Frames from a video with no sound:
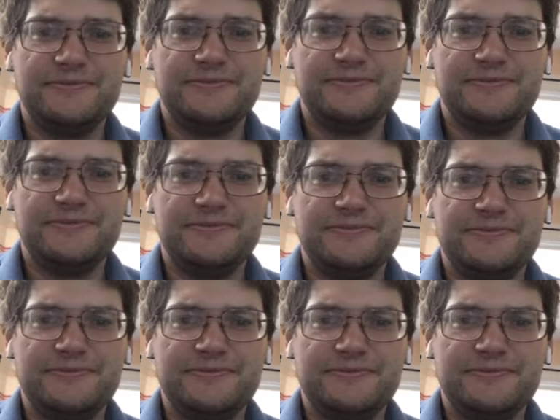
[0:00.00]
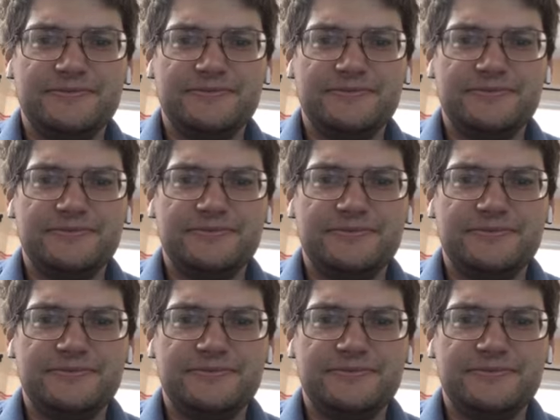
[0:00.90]

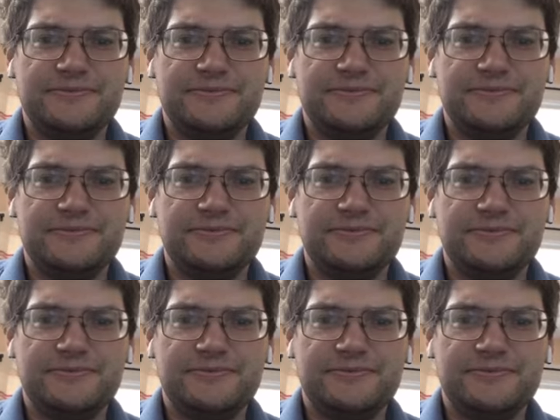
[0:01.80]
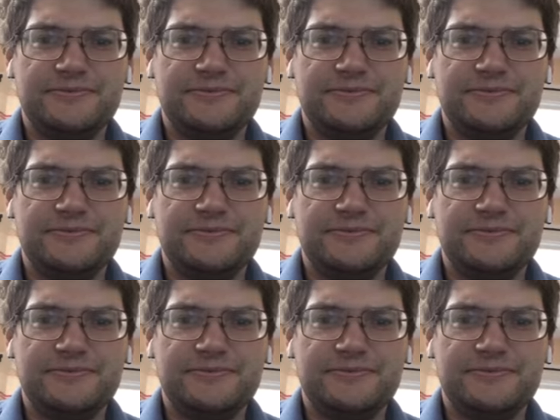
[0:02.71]

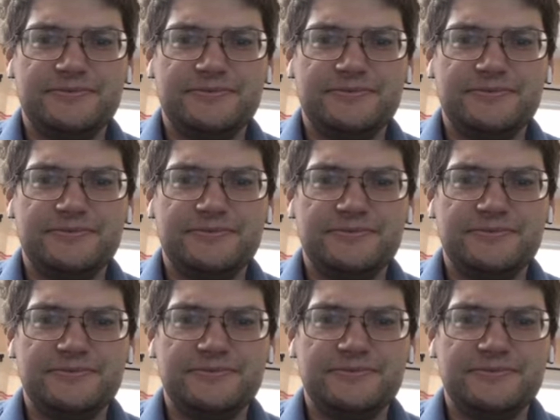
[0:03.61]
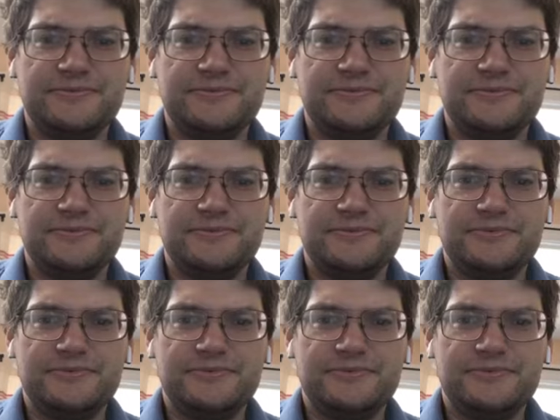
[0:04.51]

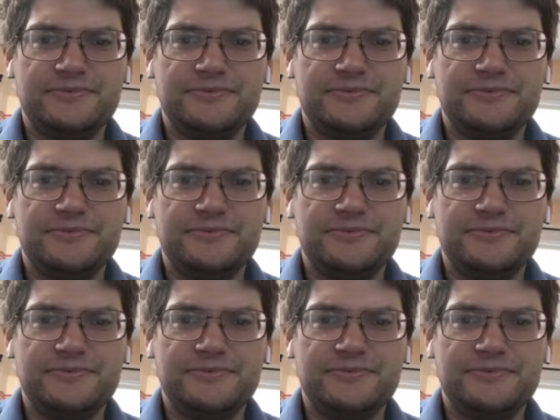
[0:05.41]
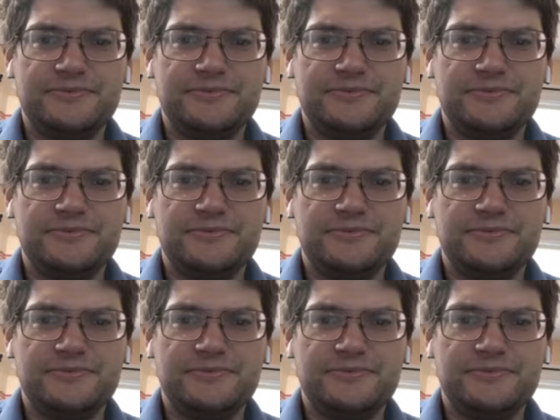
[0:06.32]
[no speech]